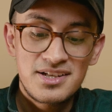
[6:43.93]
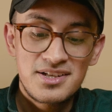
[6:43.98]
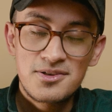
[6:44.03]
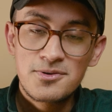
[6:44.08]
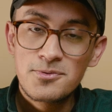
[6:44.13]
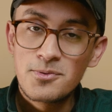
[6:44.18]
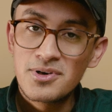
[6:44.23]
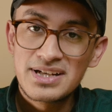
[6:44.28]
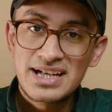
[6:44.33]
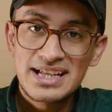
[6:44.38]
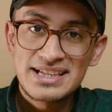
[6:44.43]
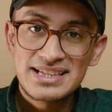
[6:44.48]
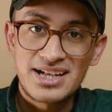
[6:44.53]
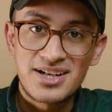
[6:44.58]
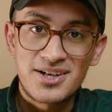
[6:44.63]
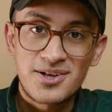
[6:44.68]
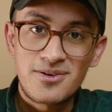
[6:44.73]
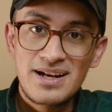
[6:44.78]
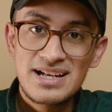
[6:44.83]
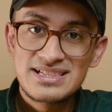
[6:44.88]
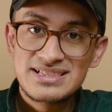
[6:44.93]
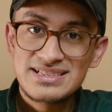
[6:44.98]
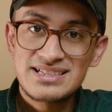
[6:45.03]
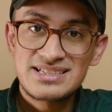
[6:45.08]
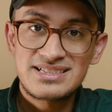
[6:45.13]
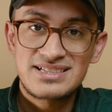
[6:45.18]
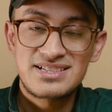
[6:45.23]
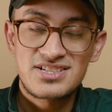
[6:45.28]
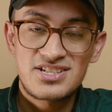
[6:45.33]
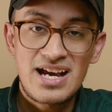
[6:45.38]
You won't get the
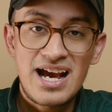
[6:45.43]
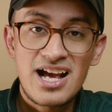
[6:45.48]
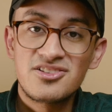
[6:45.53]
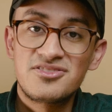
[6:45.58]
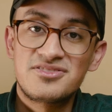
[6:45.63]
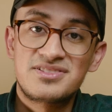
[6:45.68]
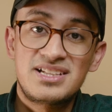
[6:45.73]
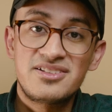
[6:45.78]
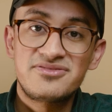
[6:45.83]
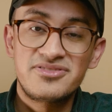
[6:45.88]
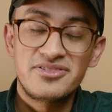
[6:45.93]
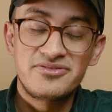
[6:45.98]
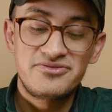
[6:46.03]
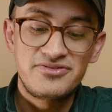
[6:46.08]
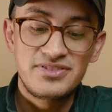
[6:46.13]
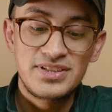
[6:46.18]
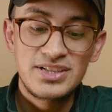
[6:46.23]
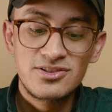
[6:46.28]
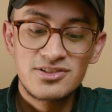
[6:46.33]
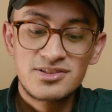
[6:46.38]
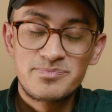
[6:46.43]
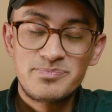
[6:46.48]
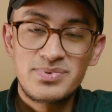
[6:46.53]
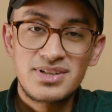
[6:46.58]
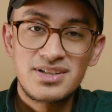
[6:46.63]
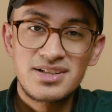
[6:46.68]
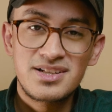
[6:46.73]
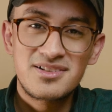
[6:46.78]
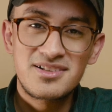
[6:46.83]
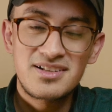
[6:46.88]
craziest shallow depth of field,
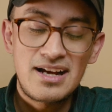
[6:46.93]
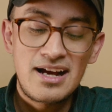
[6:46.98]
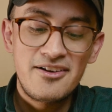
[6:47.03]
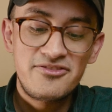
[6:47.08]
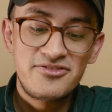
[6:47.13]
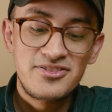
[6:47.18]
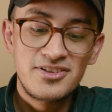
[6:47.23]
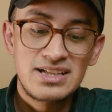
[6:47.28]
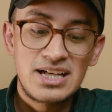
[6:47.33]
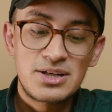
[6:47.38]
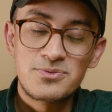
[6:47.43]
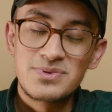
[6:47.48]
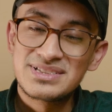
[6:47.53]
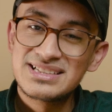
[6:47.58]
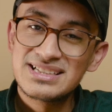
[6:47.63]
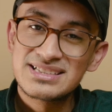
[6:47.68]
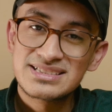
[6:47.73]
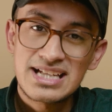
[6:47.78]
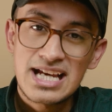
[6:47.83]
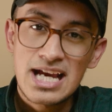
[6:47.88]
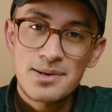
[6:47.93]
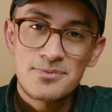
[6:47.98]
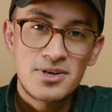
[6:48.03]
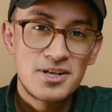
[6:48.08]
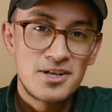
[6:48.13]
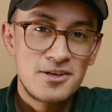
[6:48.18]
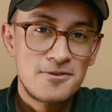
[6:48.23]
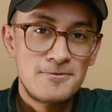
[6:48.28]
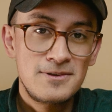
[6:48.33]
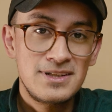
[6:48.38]
but I feel like with this camera
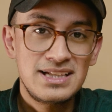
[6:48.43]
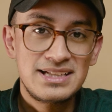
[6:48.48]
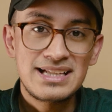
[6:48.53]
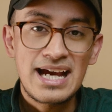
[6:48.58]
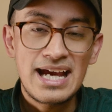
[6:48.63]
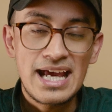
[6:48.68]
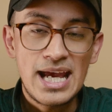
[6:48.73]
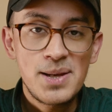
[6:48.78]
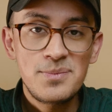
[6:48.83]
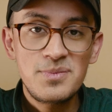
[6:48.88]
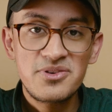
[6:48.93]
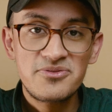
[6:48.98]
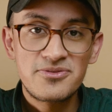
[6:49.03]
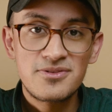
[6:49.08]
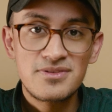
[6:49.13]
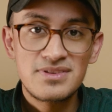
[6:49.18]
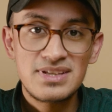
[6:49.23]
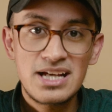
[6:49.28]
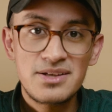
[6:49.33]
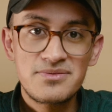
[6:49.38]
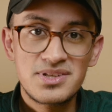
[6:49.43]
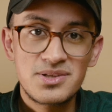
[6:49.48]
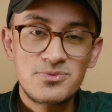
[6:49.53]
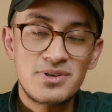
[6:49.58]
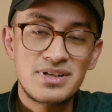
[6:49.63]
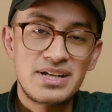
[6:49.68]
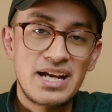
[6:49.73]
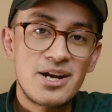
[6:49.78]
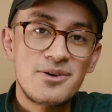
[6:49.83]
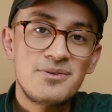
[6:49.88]
you're really not aiming for that. You
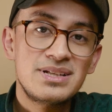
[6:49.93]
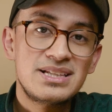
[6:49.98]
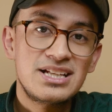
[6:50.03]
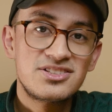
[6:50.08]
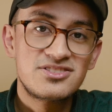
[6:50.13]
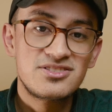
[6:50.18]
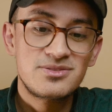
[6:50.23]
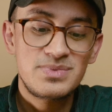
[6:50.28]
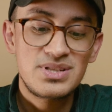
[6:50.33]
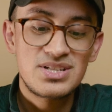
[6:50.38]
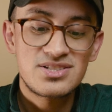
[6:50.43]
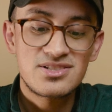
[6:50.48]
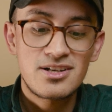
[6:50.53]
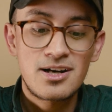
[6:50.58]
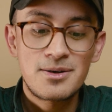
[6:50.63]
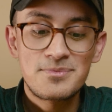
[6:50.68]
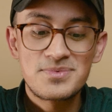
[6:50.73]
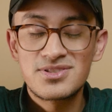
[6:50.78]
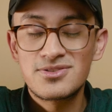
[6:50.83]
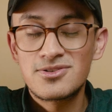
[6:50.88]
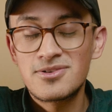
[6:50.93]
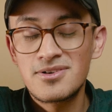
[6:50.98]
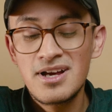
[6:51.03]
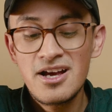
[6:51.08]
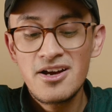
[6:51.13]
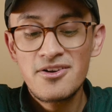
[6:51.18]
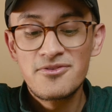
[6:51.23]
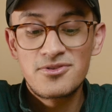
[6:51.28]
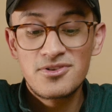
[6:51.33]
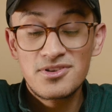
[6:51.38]
want everything to be sharp, so
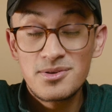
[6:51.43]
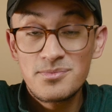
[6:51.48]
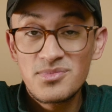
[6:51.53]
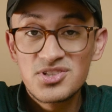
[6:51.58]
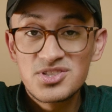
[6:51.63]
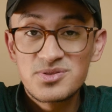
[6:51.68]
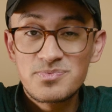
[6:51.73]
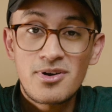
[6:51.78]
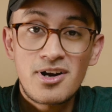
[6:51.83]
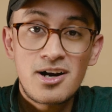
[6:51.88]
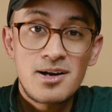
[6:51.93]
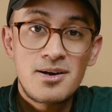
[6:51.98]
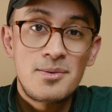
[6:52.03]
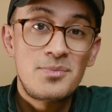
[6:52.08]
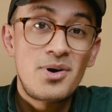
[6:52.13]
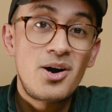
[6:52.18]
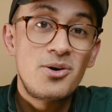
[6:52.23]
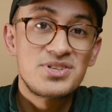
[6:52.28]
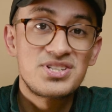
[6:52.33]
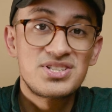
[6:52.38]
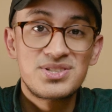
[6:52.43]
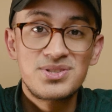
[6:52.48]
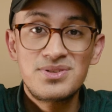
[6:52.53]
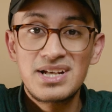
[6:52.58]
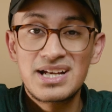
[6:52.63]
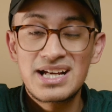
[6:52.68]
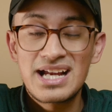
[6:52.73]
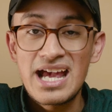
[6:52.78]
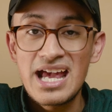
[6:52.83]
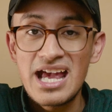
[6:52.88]
for the most part I'm always
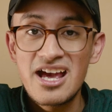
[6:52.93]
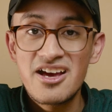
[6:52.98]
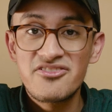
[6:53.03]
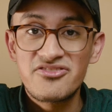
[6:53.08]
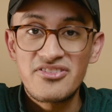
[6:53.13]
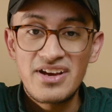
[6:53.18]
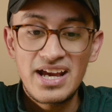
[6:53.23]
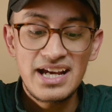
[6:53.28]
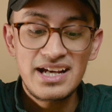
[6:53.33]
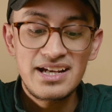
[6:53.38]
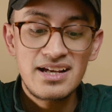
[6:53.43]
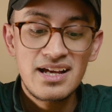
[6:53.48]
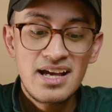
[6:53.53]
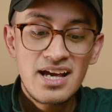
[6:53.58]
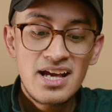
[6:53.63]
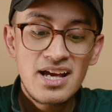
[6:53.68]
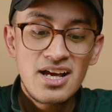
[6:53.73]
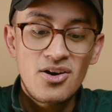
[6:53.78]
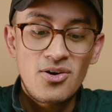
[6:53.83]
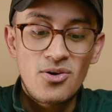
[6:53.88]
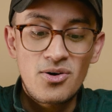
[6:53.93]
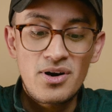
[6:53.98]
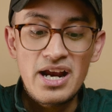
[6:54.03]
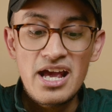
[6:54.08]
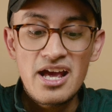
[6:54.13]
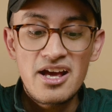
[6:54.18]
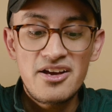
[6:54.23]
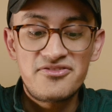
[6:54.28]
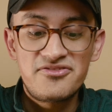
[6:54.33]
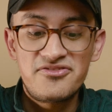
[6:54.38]
shooting at f8 or
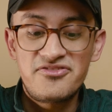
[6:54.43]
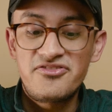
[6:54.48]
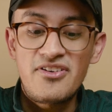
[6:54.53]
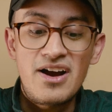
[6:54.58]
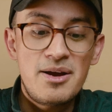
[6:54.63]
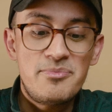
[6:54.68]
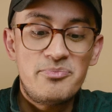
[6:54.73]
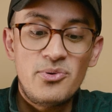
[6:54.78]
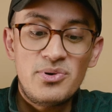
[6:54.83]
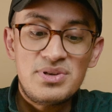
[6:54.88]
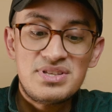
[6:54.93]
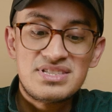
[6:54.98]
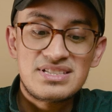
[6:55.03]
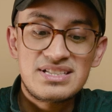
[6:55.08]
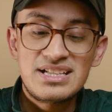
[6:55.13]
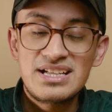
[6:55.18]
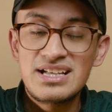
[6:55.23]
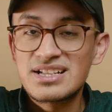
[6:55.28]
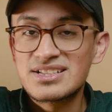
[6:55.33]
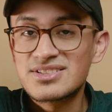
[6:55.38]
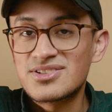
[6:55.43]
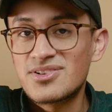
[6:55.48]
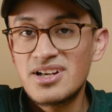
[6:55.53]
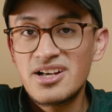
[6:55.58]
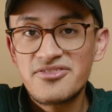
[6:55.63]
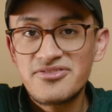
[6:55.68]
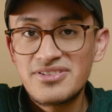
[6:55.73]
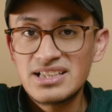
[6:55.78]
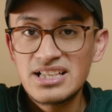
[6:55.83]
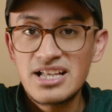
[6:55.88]
f5.6 or
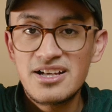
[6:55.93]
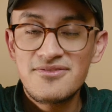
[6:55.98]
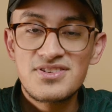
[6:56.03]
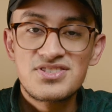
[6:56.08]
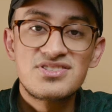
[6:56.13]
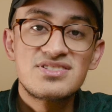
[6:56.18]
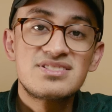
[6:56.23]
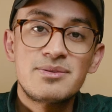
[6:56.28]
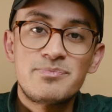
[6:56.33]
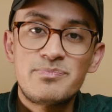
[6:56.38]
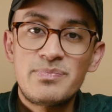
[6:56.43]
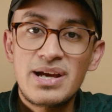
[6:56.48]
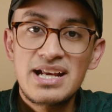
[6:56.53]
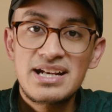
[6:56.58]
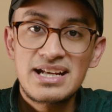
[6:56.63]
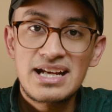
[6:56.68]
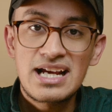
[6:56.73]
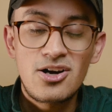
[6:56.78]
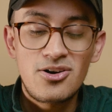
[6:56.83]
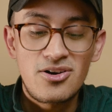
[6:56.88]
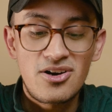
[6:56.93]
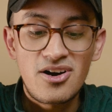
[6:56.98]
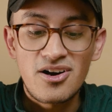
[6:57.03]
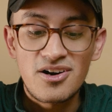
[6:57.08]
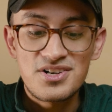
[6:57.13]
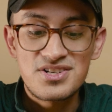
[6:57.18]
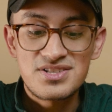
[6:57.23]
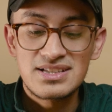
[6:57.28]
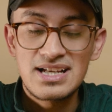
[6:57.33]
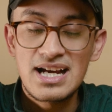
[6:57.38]
f11, just depending how
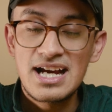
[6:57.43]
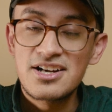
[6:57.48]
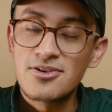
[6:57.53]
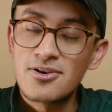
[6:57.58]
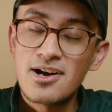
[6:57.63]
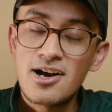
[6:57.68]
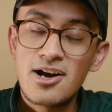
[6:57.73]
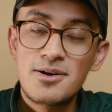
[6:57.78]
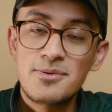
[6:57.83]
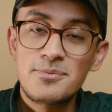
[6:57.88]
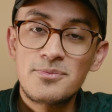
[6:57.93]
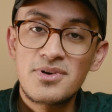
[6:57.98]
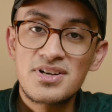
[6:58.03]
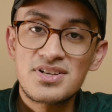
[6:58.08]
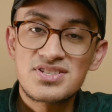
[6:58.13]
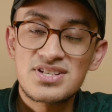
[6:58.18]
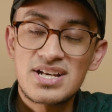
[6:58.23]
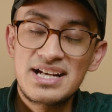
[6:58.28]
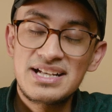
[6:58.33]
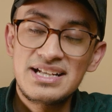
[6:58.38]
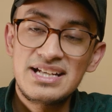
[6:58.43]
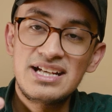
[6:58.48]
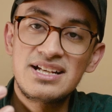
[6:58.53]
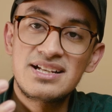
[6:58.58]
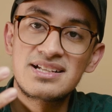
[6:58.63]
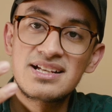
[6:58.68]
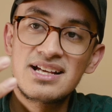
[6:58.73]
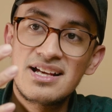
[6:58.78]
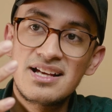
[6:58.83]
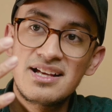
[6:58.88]
harsh light or how much I
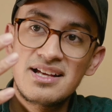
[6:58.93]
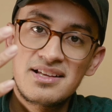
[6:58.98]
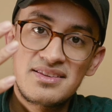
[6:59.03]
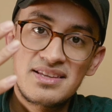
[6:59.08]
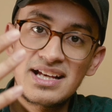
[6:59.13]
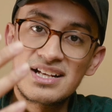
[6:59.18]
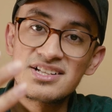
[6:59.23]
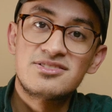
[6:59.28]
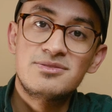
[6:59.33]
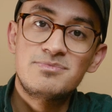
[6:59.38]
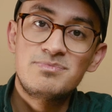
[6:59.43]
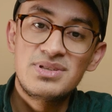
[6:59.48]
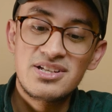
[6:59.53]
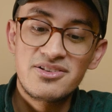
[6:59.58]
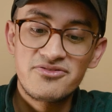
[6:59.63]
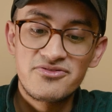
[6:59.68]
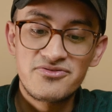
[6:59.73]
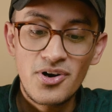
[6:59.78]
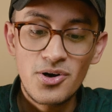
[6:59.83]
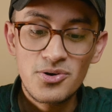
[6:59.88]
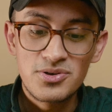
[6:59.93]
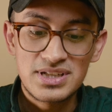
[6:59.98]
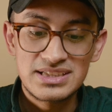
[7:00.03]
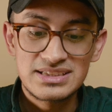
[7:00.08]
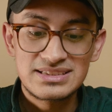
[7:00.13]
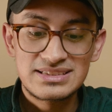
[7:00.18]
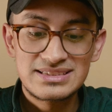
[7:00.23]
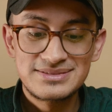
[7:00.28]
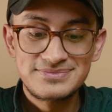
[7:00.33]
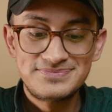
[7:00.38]
need things to be in
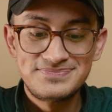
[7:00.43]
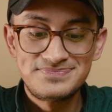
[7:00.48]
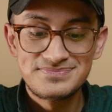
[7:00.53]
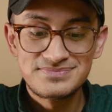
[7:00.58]
focus.